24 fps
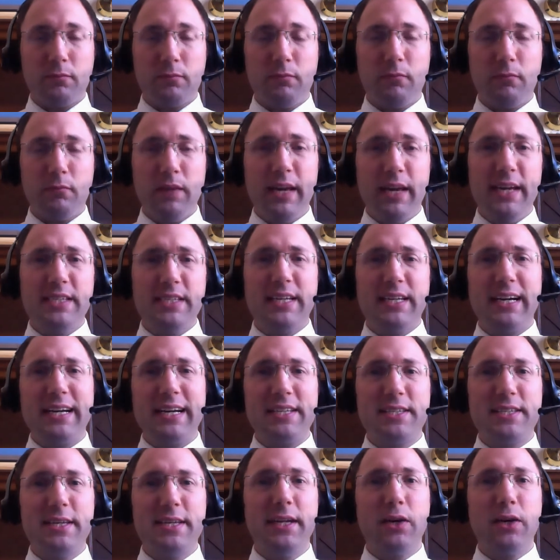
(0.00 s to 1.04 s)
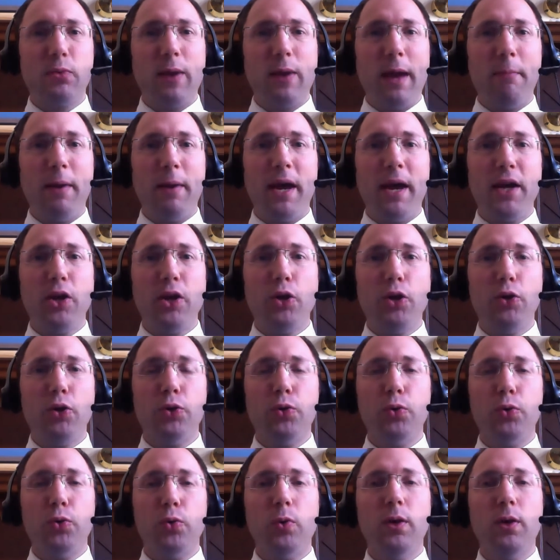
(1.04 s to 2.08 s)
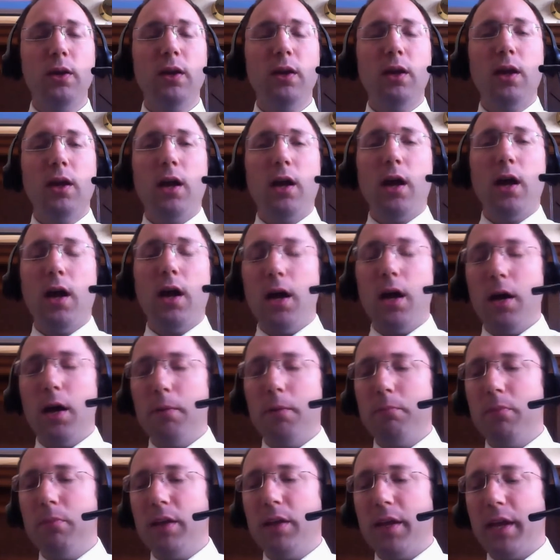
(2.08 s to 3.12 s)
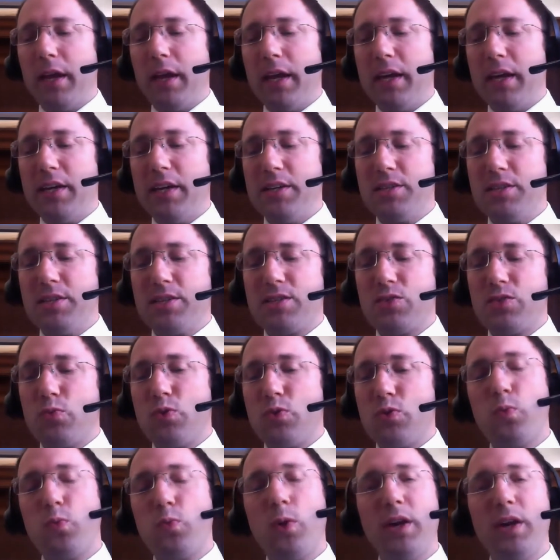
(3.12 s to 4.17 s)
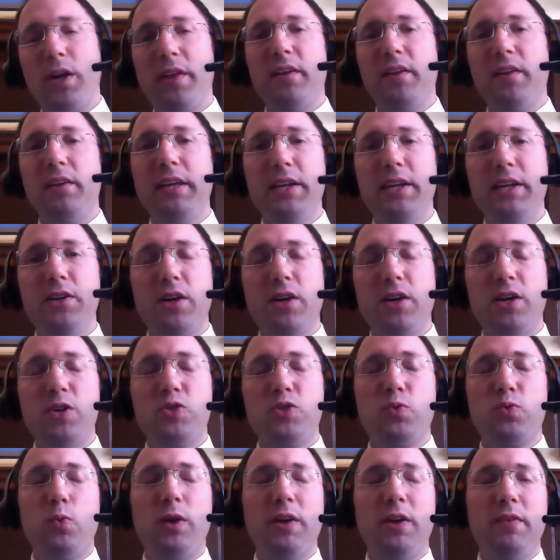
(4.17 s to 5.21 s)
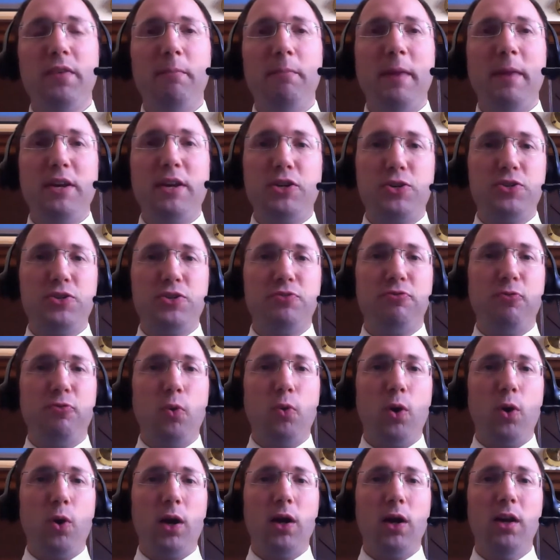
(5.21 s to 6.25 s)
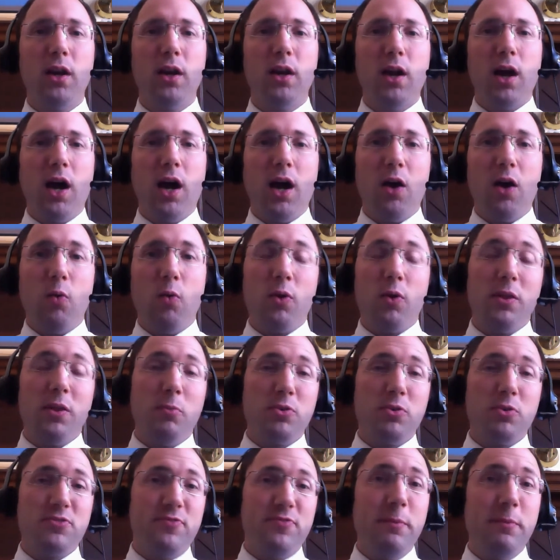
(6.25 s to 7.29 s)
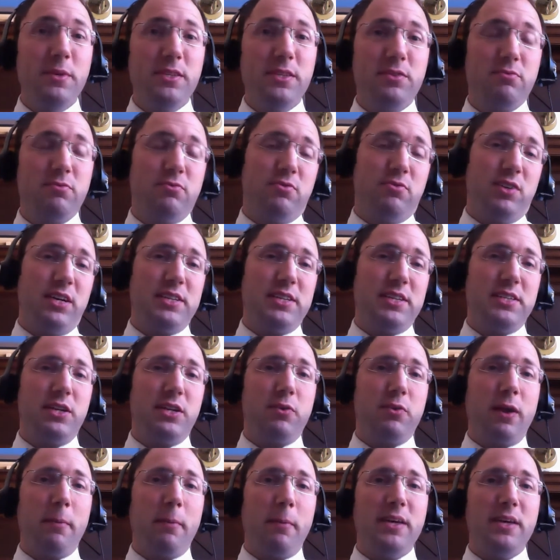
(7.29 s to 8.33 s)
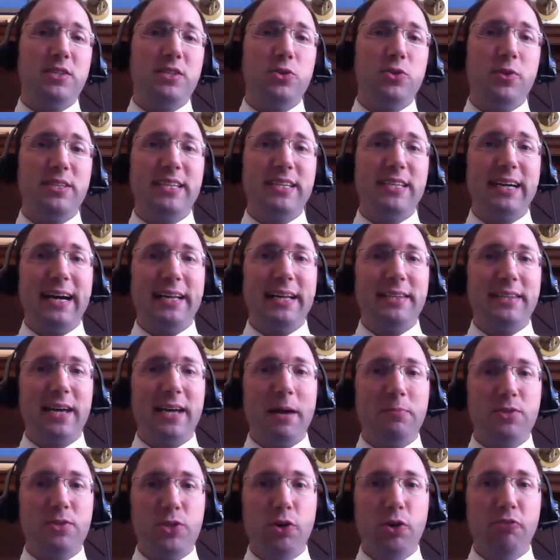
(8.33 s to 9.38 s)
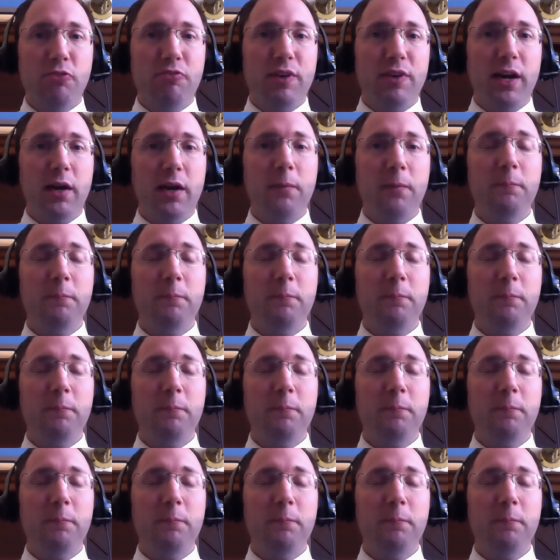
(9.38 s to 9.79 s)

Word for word: he's a Hasidic rabbi who um, is was one of the leader is one of the mentors for uh, one of the most famous Hasidic rabbis known as the Chatam Sofer.